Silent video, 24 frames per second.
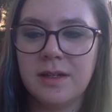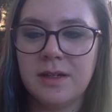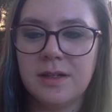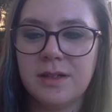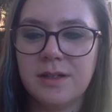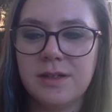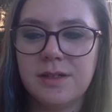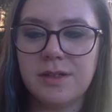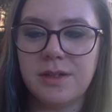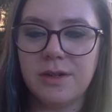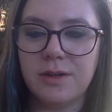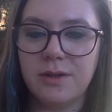
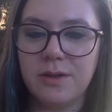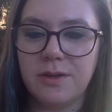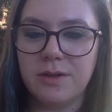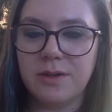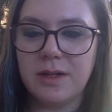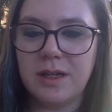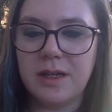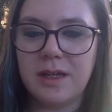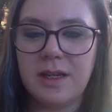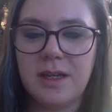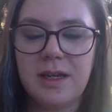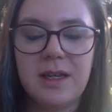So
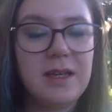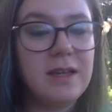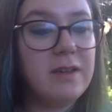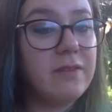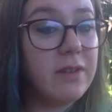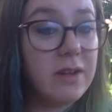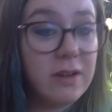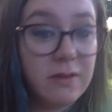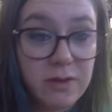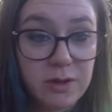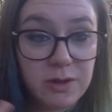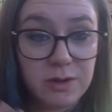
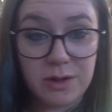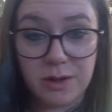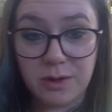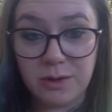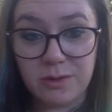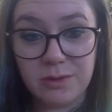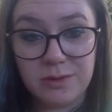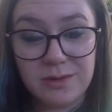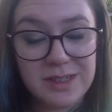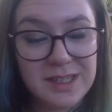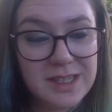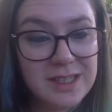even if you
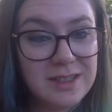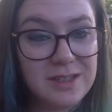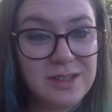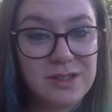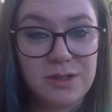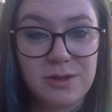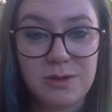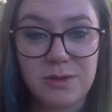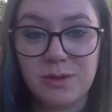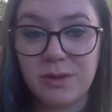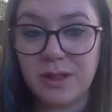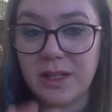don't
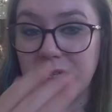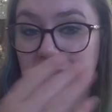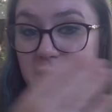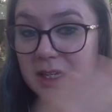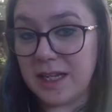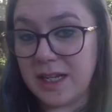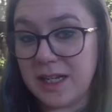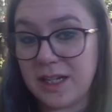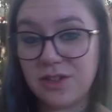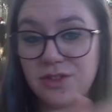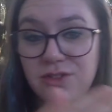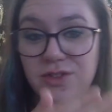do like
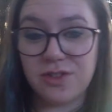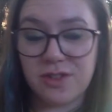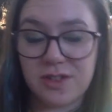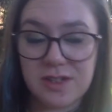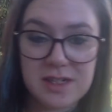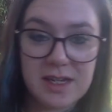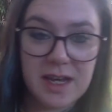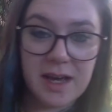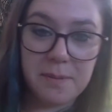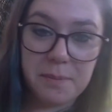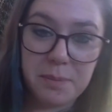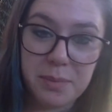each
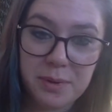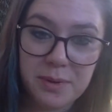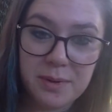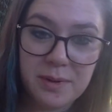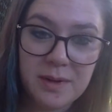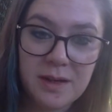step